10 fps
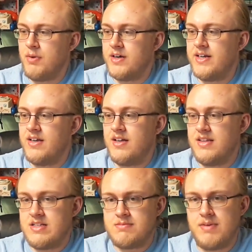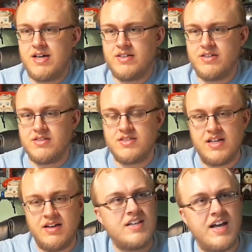working on these models,
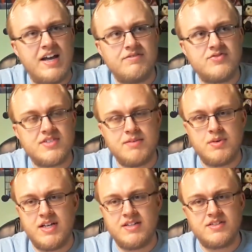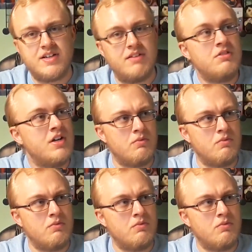to have someone else go,